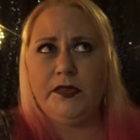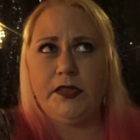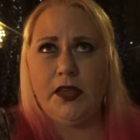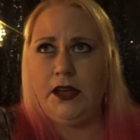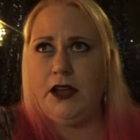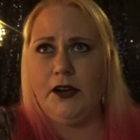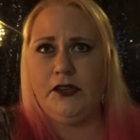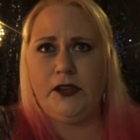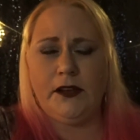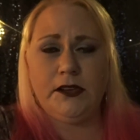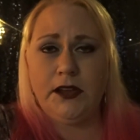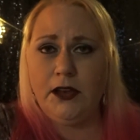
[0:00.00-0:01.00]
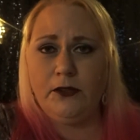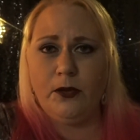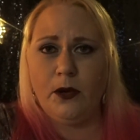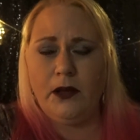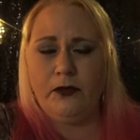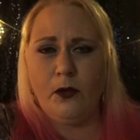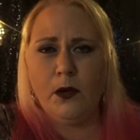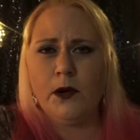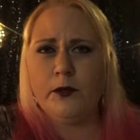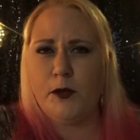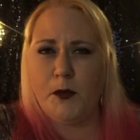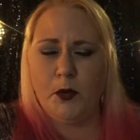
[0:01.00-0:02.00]
the year 1644
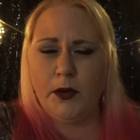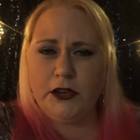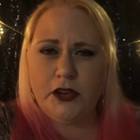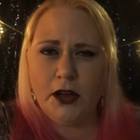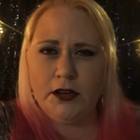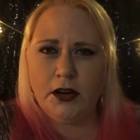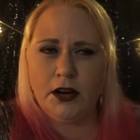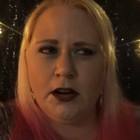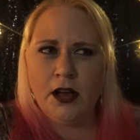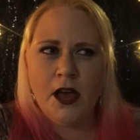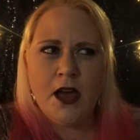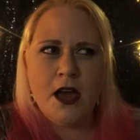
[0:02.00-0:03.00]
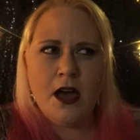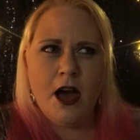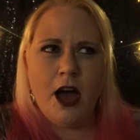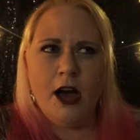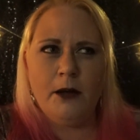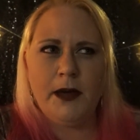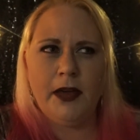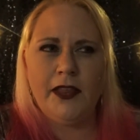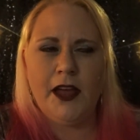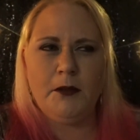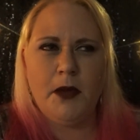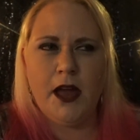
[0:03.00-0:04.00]
from a witch hunter, and
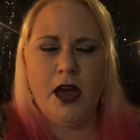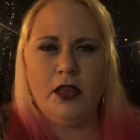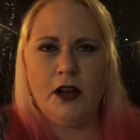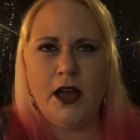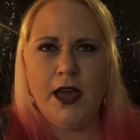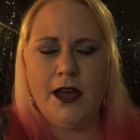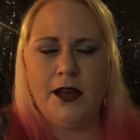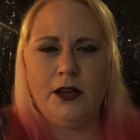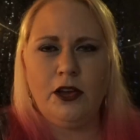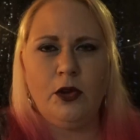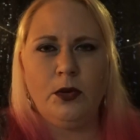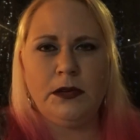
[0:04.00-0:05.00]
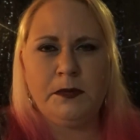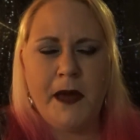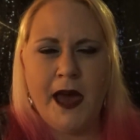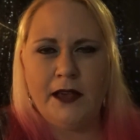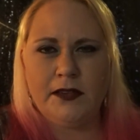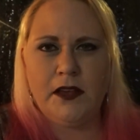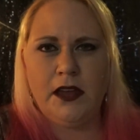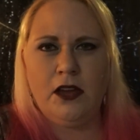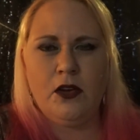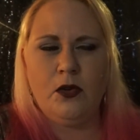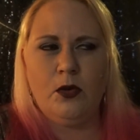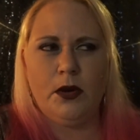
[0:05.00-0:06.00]
then my other aunt, who was passing,
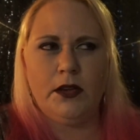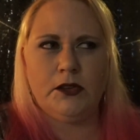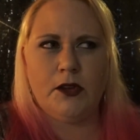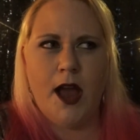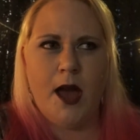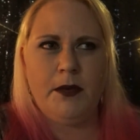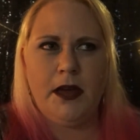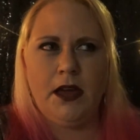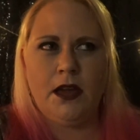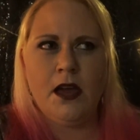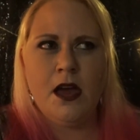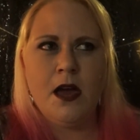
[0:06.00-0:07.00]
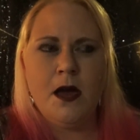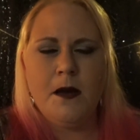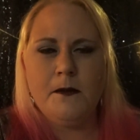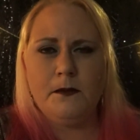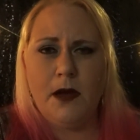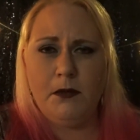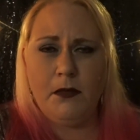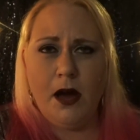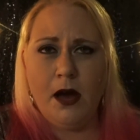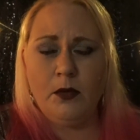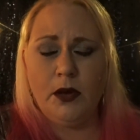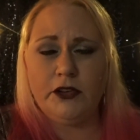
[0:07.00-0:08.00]
who was grabbing my
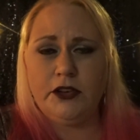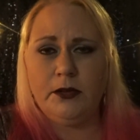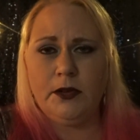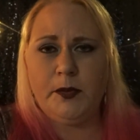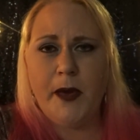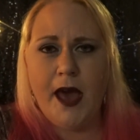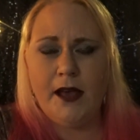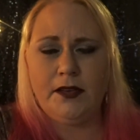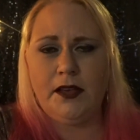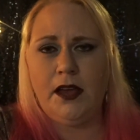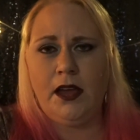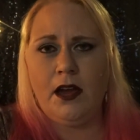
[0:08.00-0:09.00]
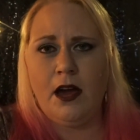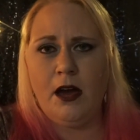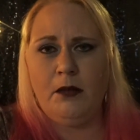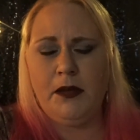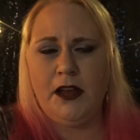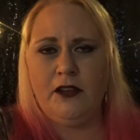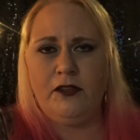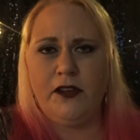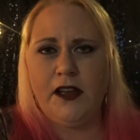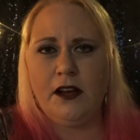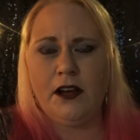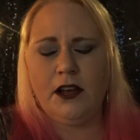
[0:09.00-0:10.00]
mom while she was passing, in
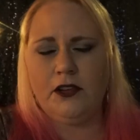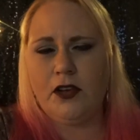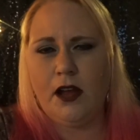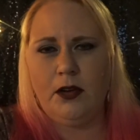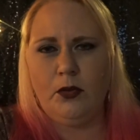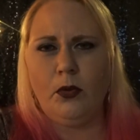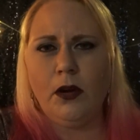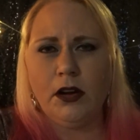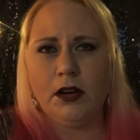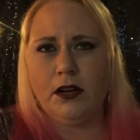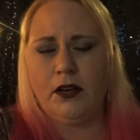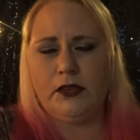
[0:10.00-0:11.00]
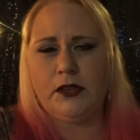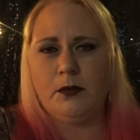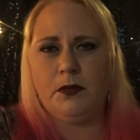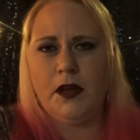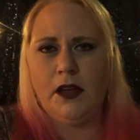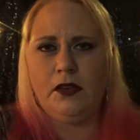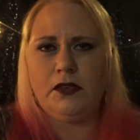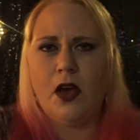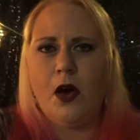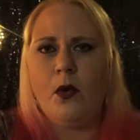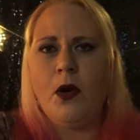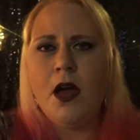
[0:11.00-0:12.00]
fear and trying to warn her of something.
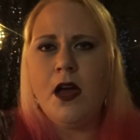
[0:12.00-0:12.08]
So,